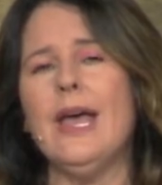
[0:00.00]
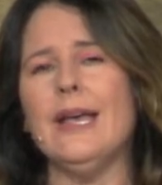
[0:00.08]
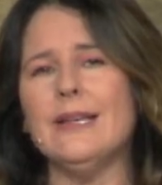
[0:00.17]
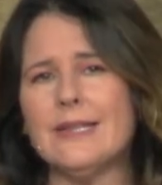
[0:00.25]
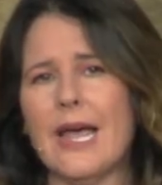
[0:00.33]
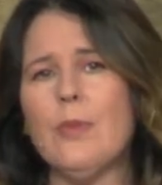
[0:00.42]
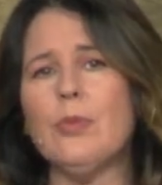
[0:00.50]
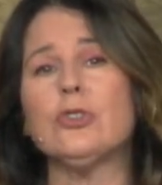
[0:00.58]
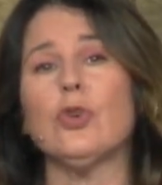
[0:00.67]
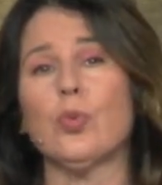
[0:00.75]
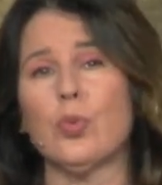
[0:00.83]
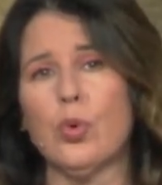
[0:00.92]
is able
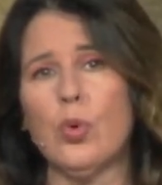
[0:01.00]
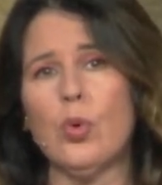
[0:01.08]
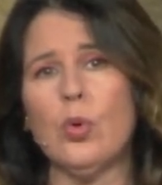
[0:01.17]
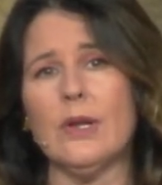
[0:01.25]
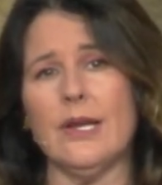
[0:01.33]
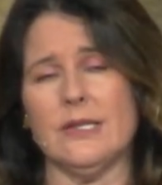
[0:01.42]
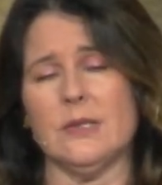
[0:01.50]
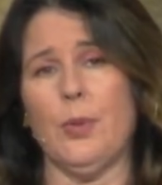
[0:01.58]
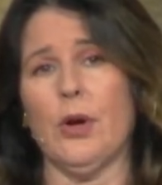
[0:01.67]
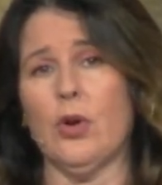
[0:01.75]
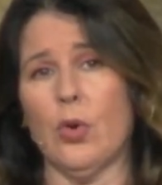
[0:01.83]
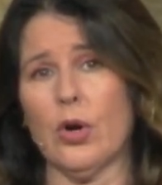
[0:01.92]
to rule his
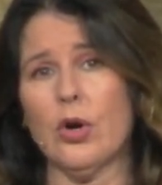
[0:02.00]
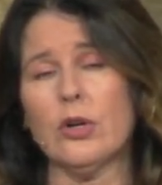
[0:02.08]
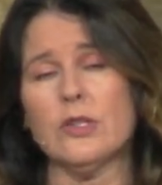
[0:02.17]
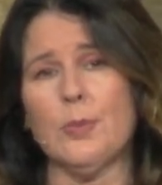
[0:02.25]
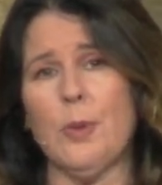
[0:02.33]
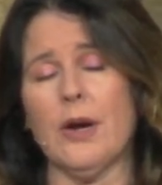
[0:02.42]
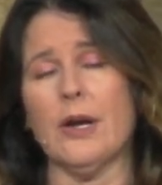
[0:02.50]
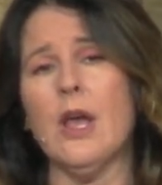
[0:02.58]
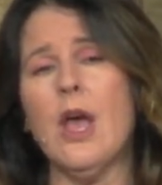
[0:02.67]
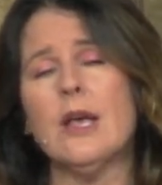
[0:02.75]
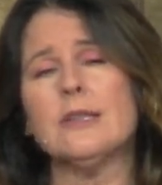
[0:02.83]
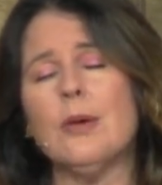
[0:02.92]
spirit or her spirit,
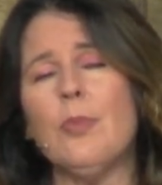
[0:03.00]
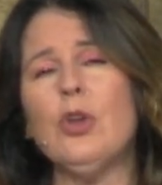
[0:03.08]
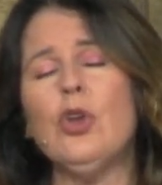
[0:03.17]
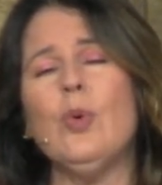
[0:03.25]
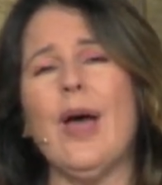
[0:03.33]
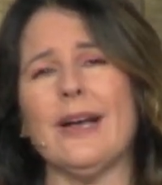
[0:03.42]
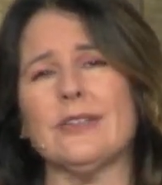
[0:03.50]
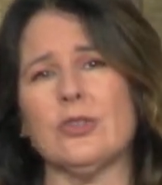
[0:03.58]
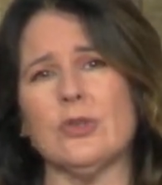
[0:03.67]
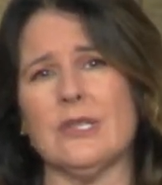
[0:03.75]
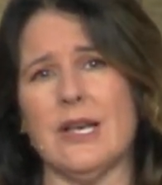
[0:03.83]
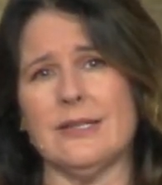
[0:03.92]
someone who
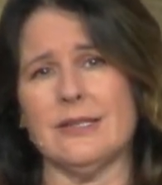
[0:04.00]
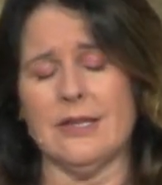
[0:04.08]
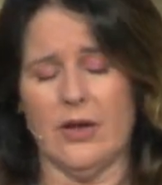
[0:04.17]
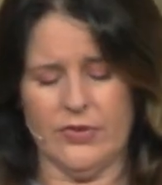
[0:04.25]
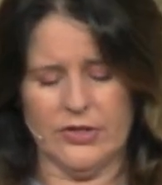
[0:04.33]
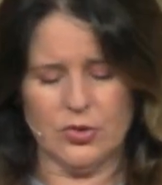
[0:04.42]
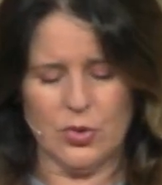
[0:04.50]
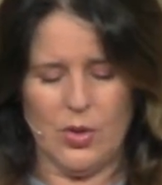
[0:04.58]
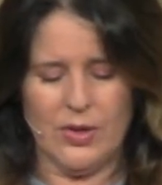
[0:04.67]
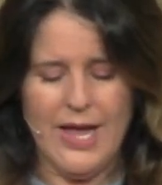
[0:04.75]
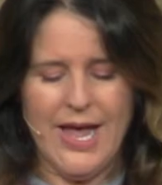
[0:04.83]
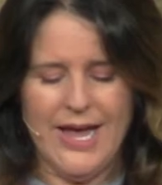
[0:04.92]
exercises self
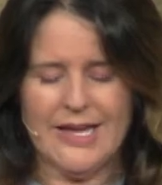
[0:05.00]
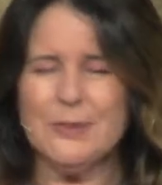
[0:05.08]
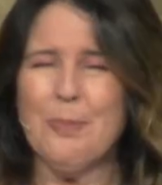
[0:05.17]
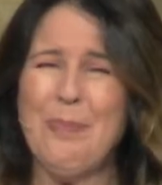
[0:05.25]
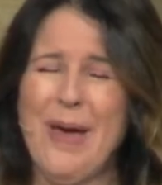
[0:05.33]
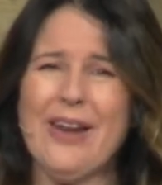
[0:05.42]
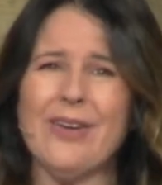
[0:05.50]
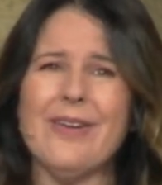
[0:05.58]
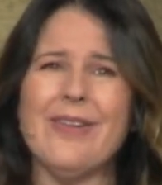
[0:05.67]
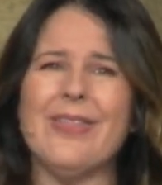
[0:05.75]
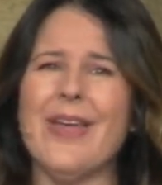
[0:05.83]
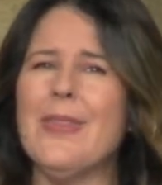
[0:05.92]
control is
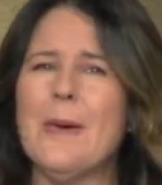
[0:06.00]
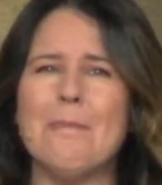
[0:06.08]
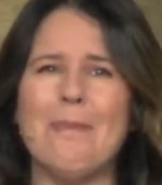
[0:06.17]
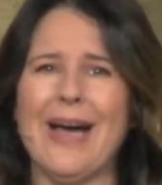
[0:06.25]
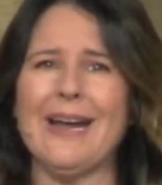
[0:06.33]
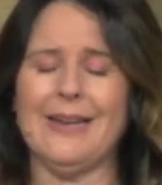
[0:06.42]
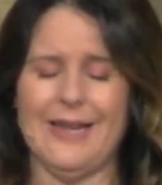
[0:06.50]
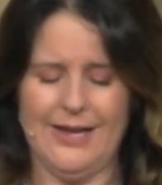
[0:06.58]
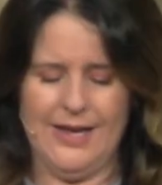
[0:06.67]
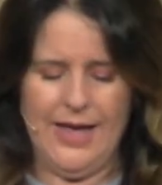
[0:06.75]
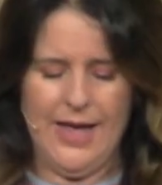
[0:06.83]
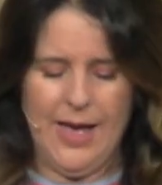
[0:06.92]
better than the
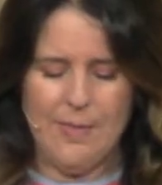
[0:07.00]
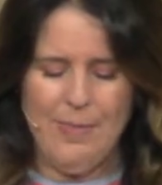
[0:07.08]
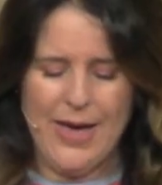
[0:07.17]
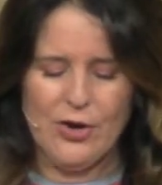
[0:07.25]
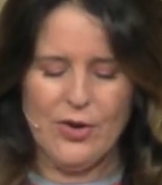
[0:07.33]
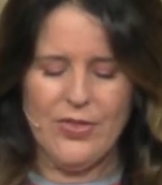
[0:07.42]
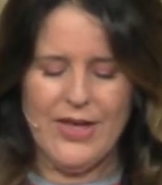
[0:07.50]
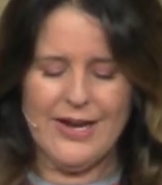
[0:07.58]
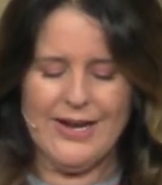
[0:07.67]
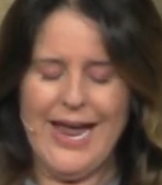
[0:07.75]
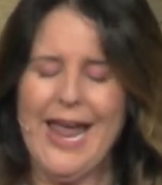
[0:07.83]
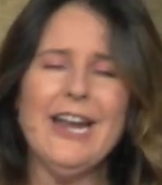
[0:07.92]
mighty, better than
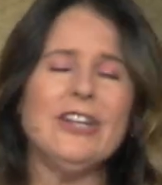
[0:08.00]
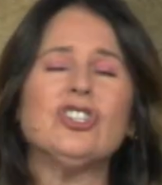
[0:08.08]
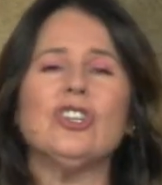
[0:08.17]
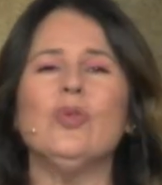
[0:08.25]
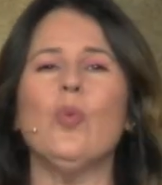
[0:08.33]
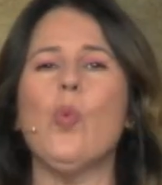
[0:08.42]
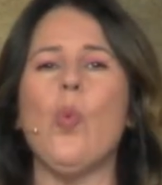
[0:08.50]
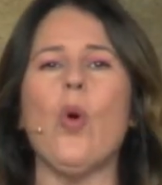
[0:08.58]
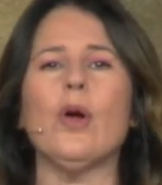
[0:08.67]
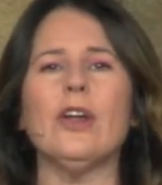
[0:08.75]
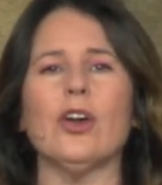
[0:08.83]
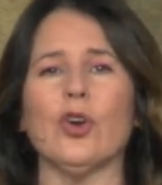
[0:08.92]
an ancient
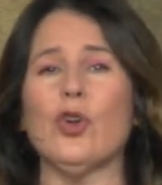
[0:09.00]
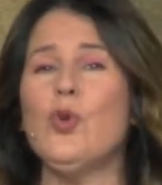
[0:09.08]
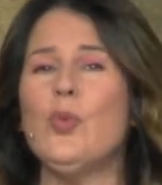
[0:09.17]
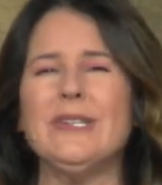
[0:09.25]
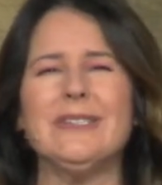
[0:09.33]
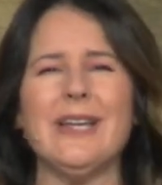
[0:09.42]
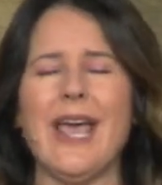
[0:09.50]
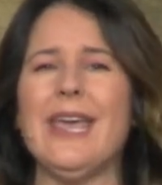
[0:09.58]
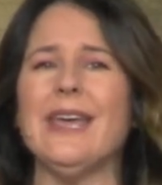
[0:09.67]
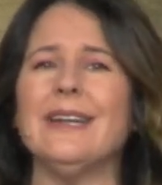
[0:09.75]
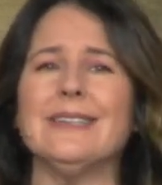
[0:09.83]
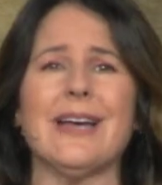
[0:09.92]
warrior who would take
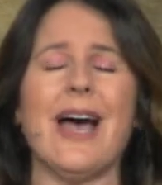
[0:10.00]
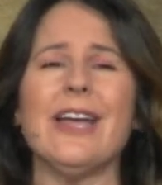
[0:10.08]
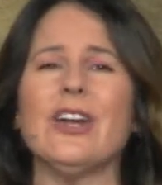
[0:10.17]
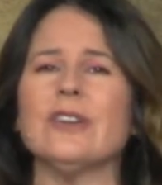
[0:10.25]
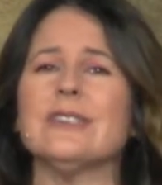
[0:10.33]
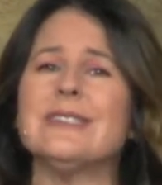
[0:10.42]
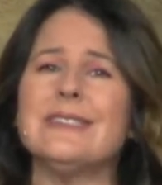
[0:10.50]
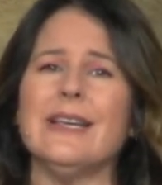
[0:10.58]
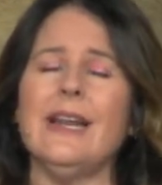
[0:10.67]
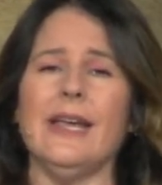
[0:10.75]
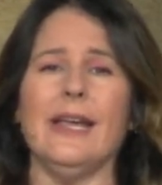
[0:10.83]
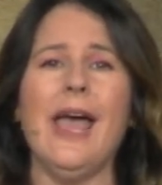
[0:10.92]
take an entire
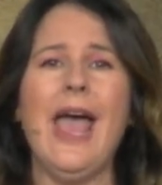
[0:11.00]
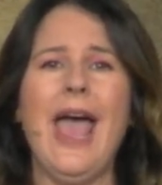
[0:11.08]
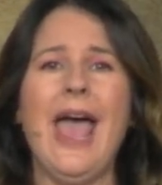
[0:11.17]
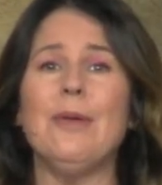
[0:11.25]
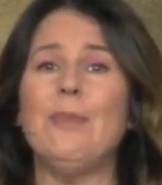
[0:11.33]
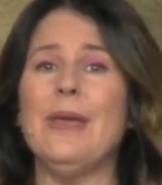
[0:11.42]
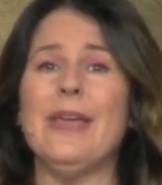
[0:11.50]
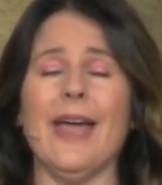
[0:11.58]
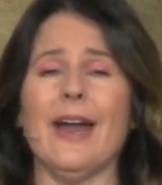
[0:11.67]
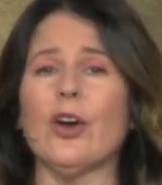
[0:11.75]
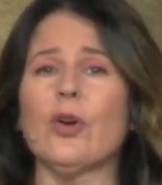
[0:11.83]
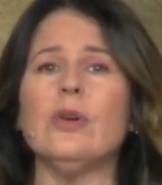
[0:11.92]
city and be
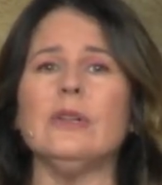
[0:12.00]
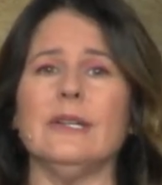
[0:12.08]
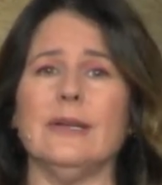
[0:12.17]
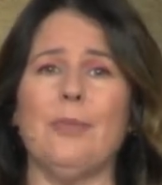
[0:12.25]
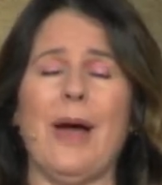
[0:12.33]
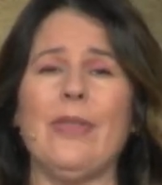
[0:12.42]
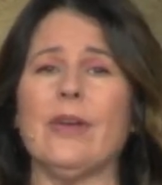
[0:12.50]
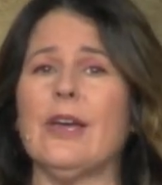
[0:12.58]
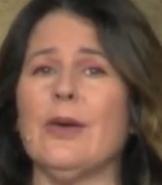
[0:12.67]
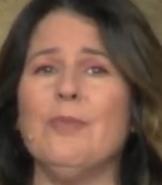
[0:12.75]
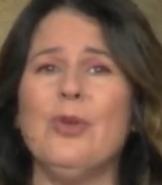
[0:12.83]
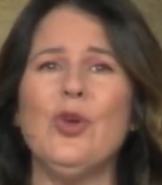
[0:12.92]
heralded by the
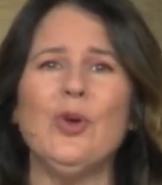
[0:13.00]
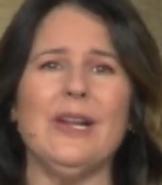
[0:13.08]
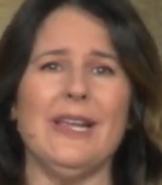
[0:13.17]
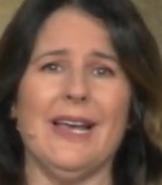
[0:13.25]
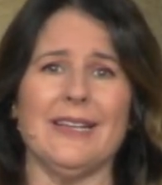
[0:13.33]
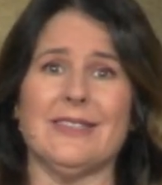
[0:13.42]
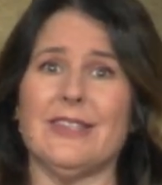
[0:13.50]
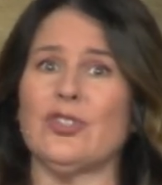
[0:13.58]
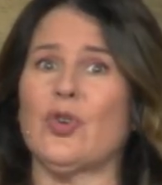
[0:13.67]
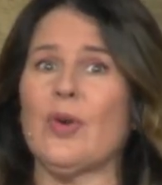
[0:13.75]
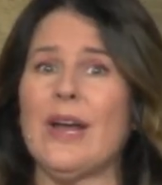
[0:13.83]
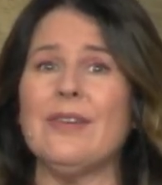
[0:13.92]
community as this
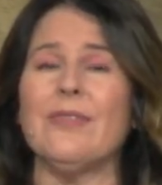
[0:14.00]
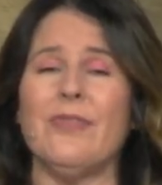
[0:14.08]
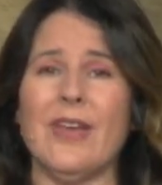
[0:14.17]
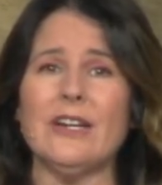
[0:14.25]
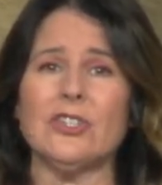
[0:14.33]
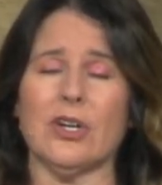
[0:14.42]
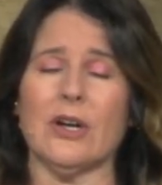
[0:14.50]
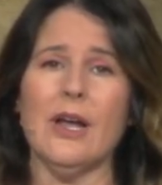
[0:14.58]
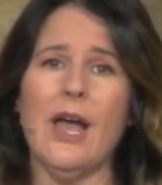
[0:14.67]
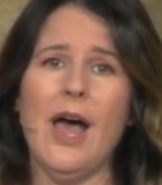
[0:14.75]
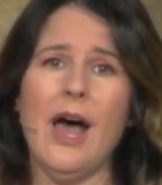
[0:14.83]
great victor.